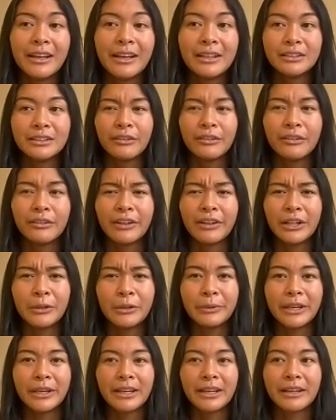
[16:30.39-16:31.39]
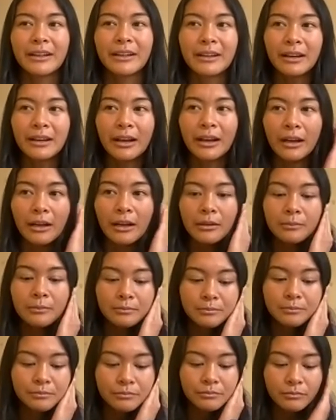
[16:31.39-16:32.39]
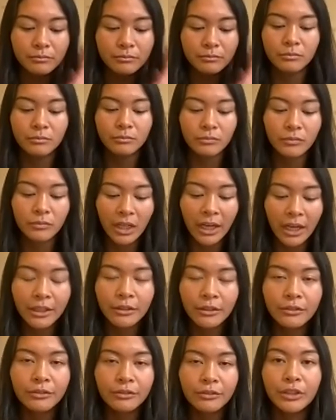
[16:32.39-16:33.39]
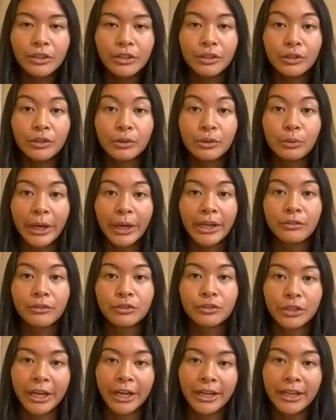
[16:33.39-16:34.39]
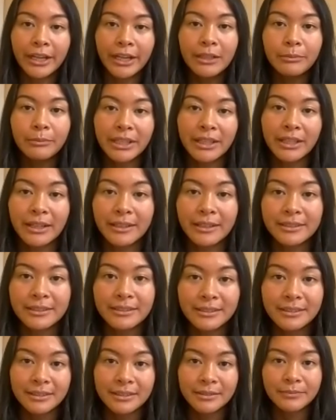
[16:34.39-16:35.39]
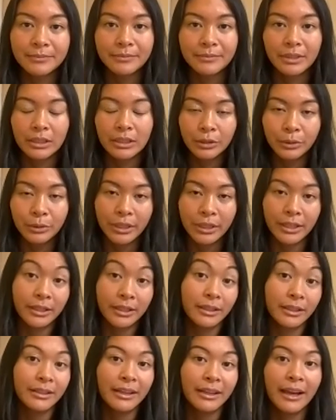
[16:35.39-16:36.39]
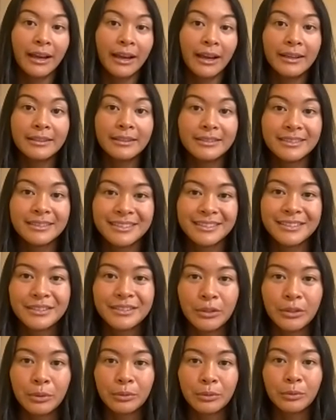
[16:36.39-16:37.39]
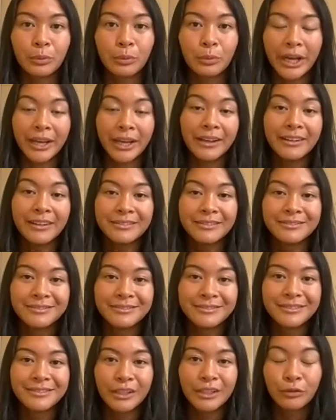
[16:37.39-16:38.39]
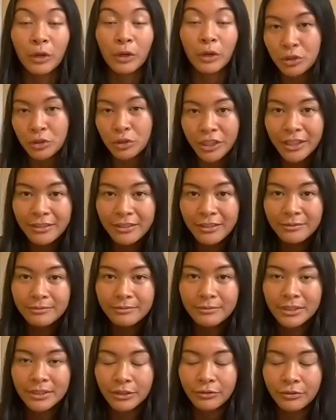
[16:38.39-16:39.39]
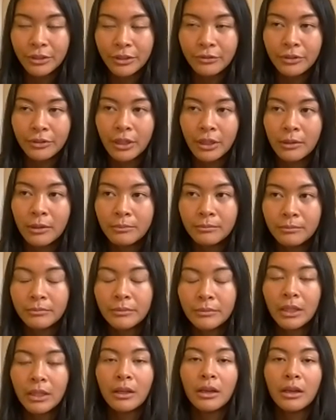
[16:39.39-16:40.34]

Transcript: Developing kind of a new way of training because Luca has his own way of coaching, different from